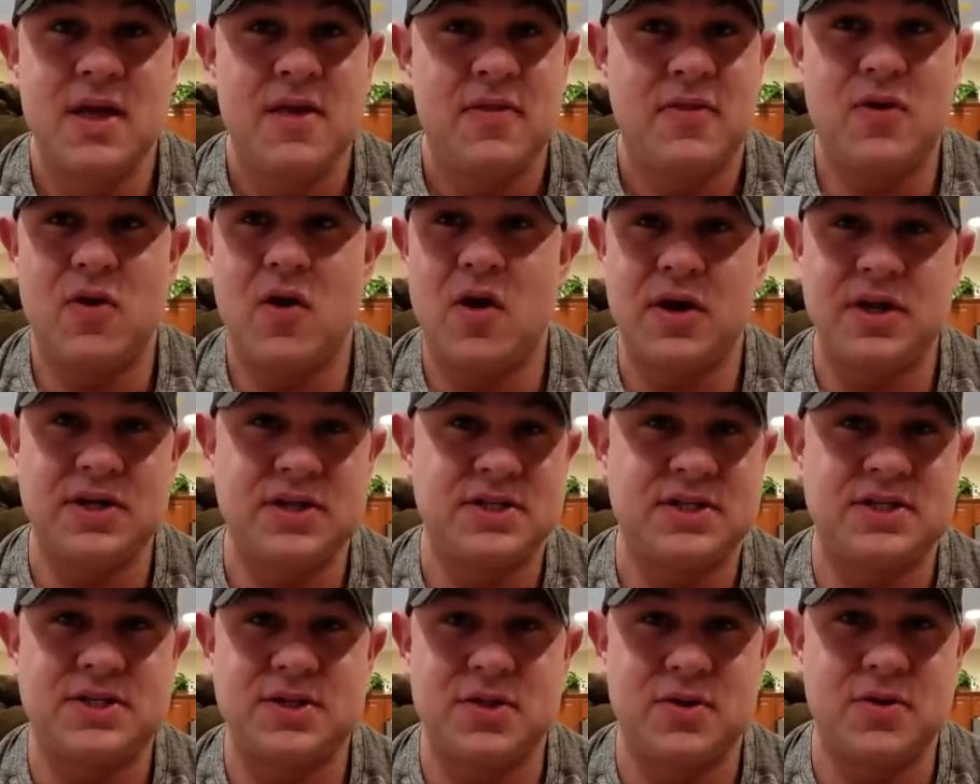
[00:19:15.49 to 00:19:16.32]
They're already
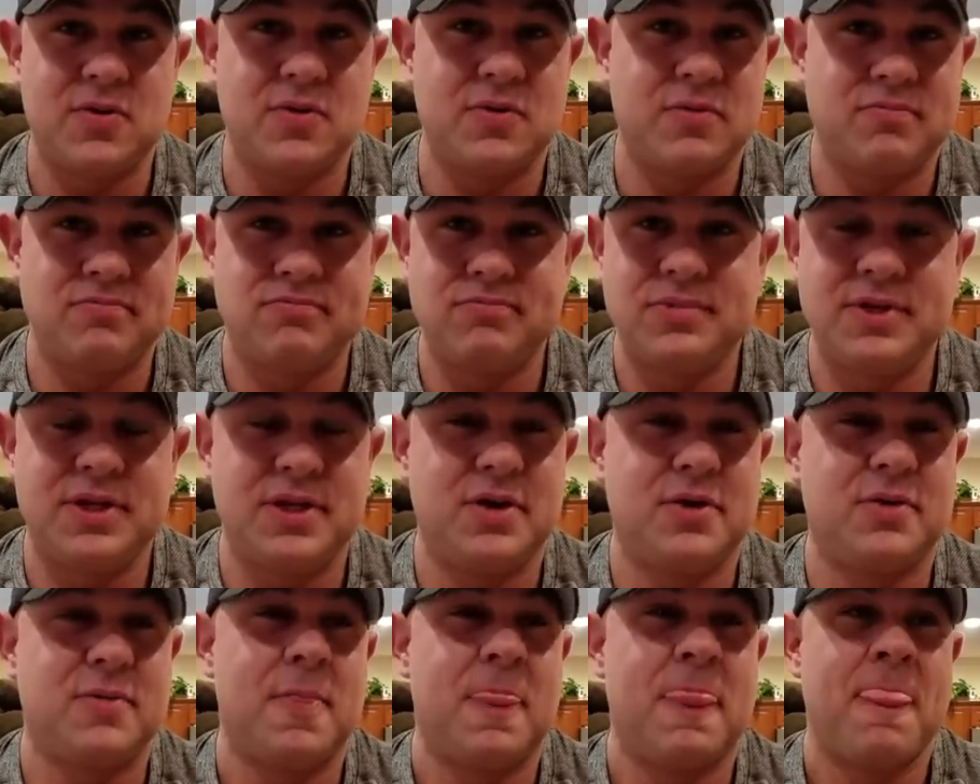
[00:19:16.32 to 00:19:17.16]
just so, you
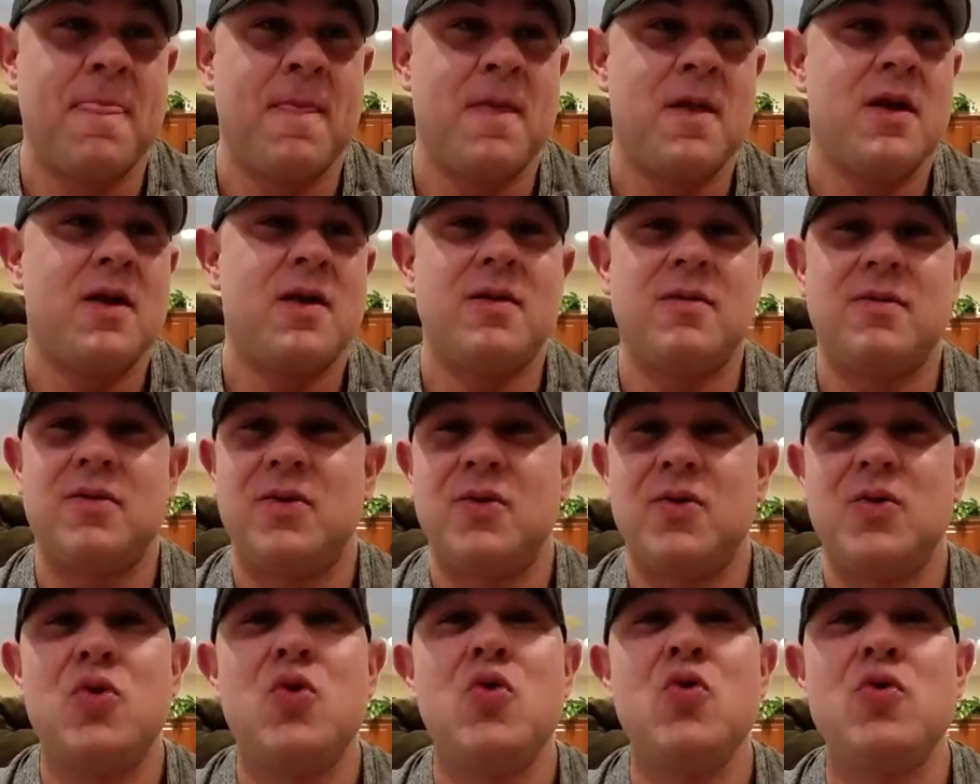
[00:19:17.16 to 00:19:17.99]
know,
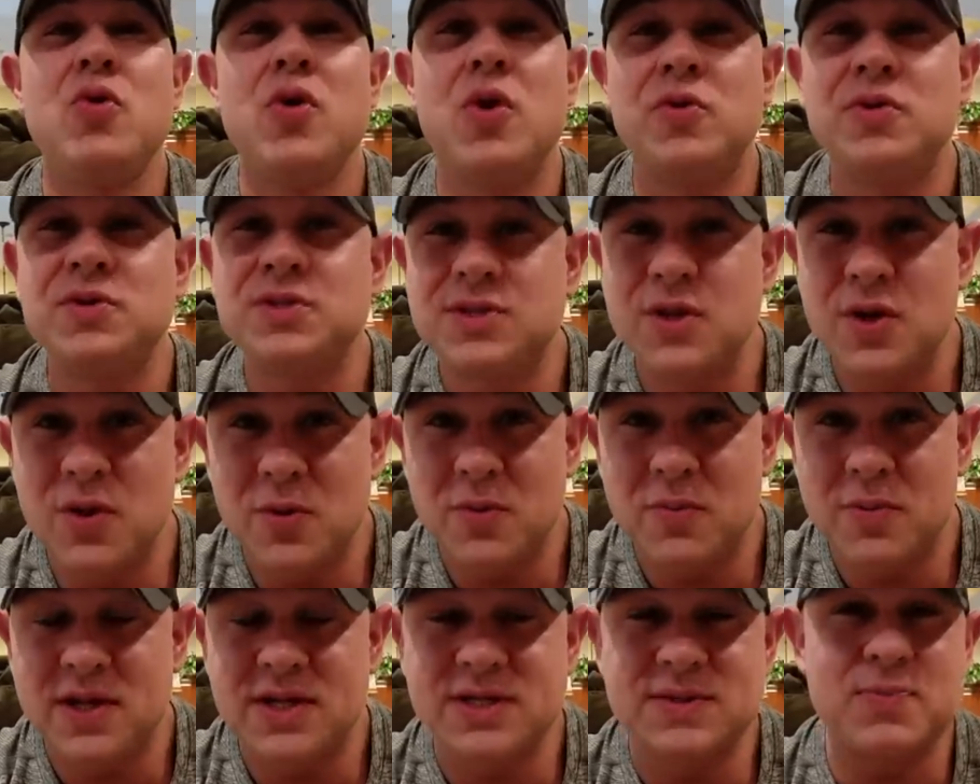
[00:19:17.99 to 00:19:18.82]
who knows though?
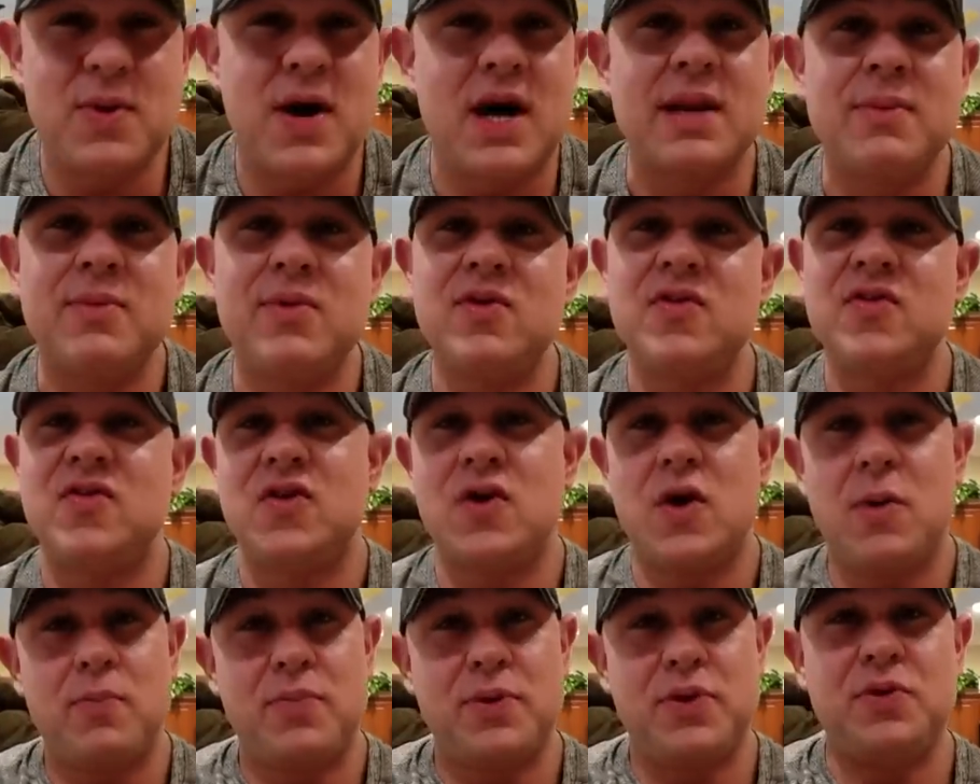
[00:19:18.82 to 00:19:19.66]
Because bodybuilders
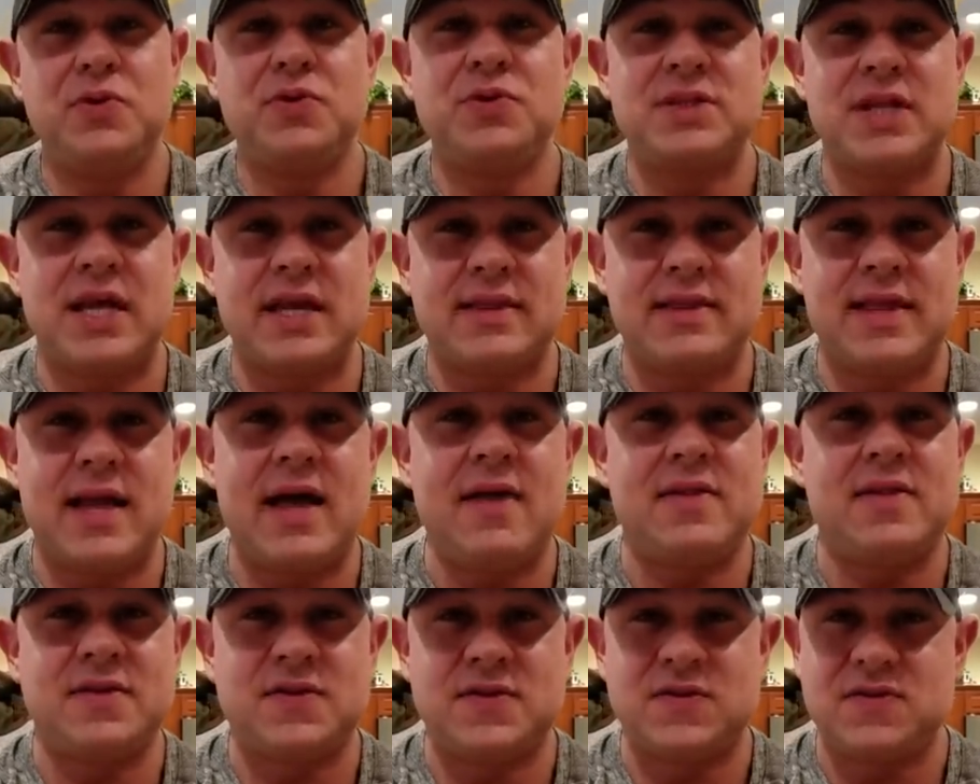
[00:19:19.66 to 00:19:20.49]
that abuse like that,
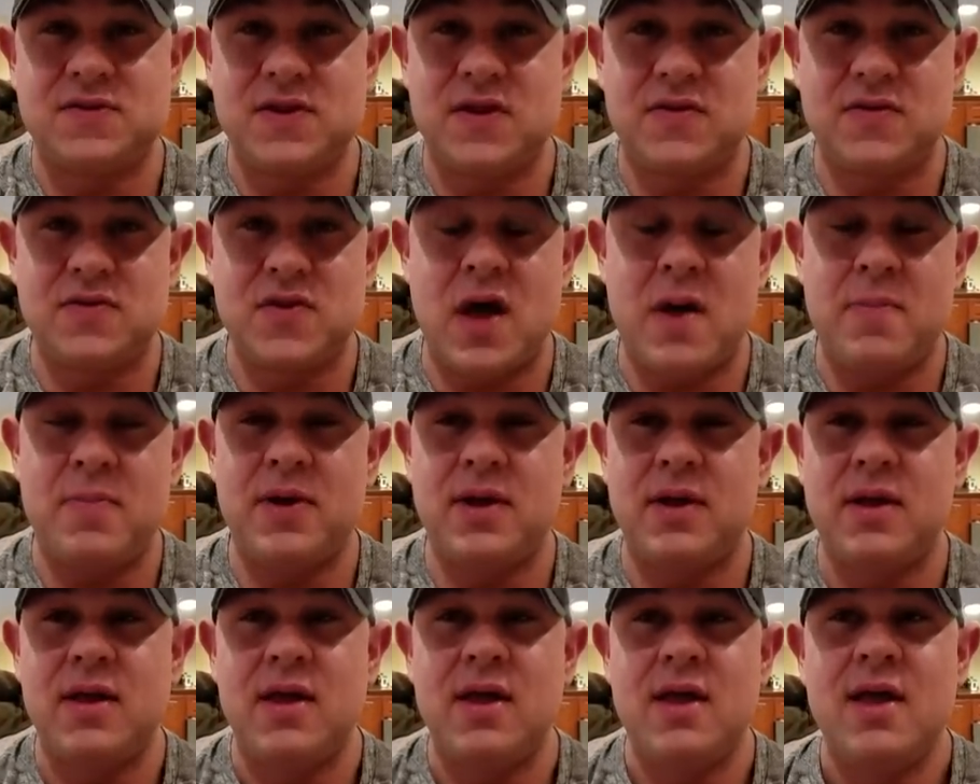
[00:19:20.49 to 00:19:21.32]
this is another topic.